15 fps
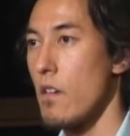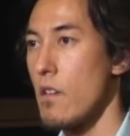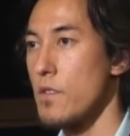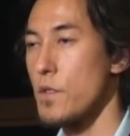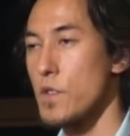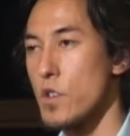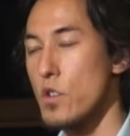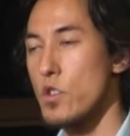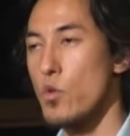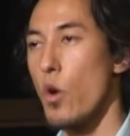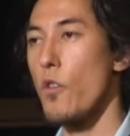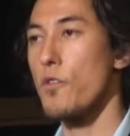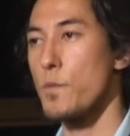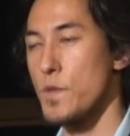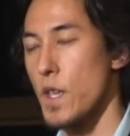There's a good
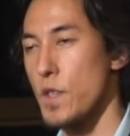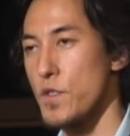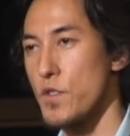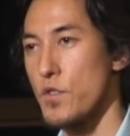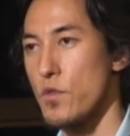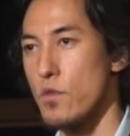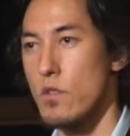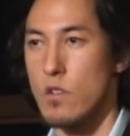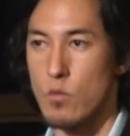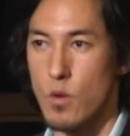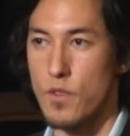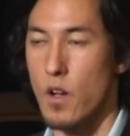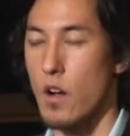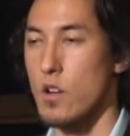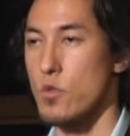quote from Sun Tzu, who
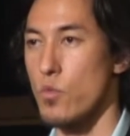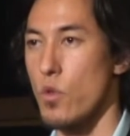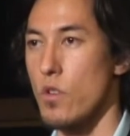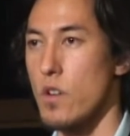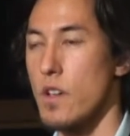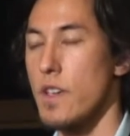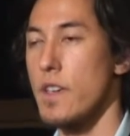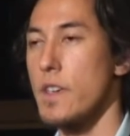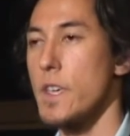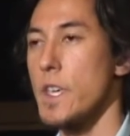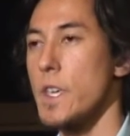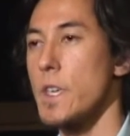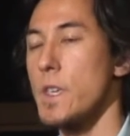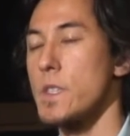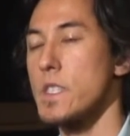wrote The Art of War.
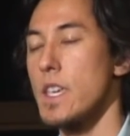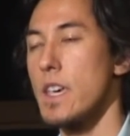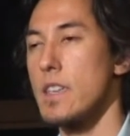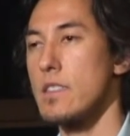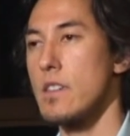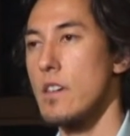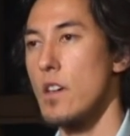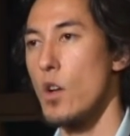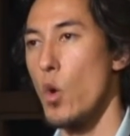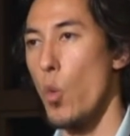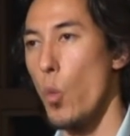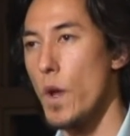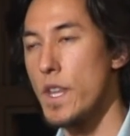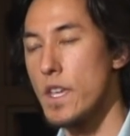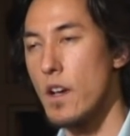He said,
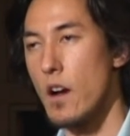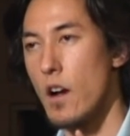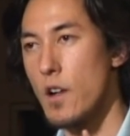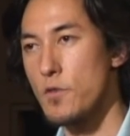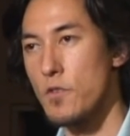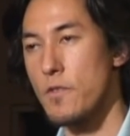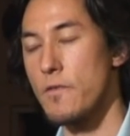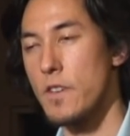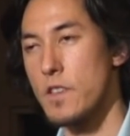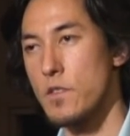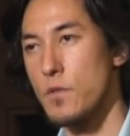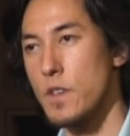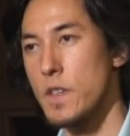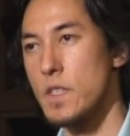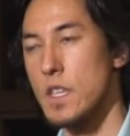Winning a hundred
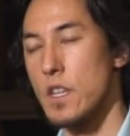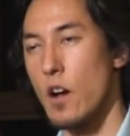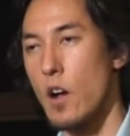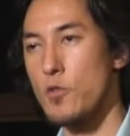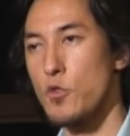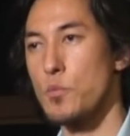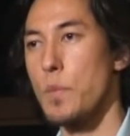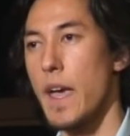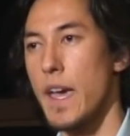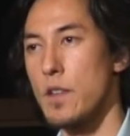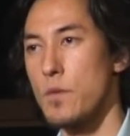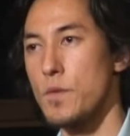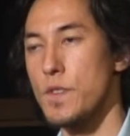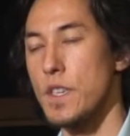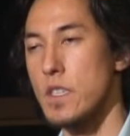victories and a hundred
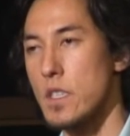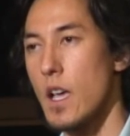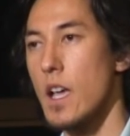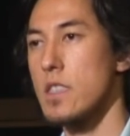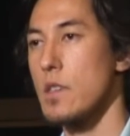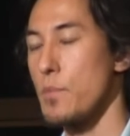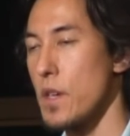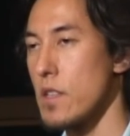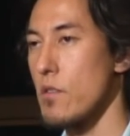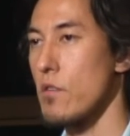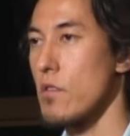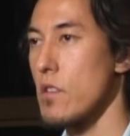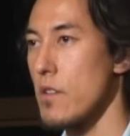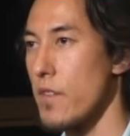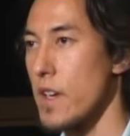battles is not the
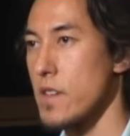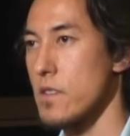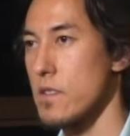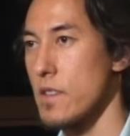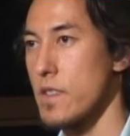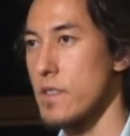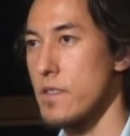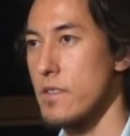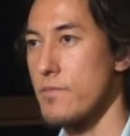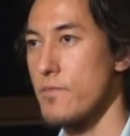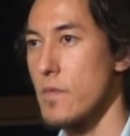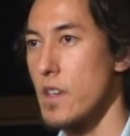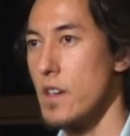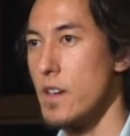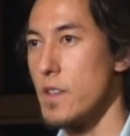pinnacle of excellence.
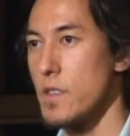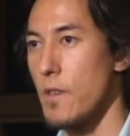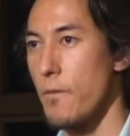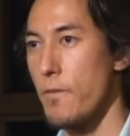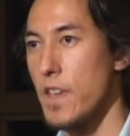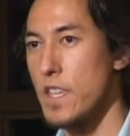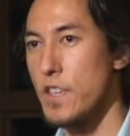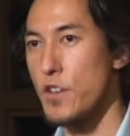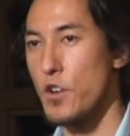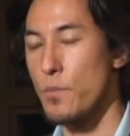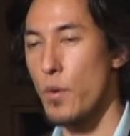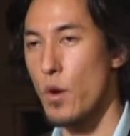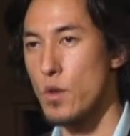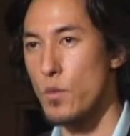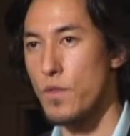Defeating your
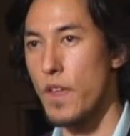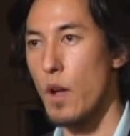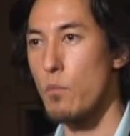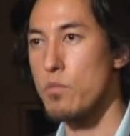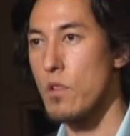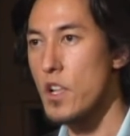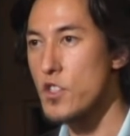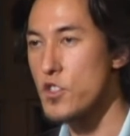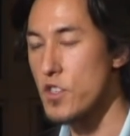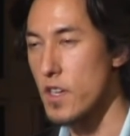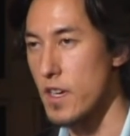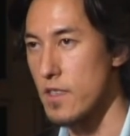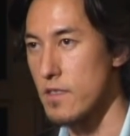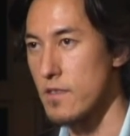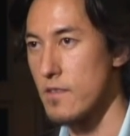opponent without
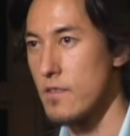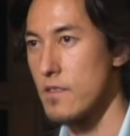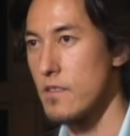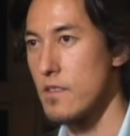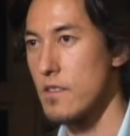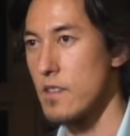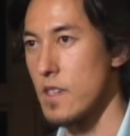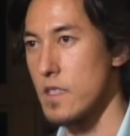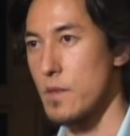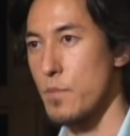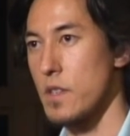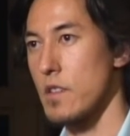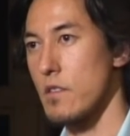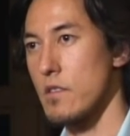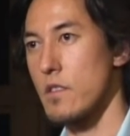bloodshed is the
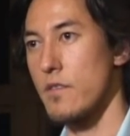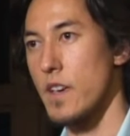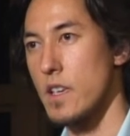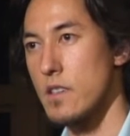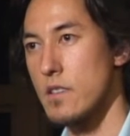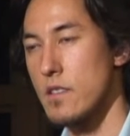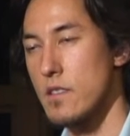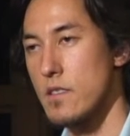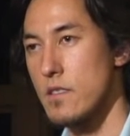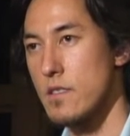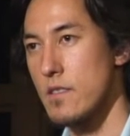pinnacle of excellence.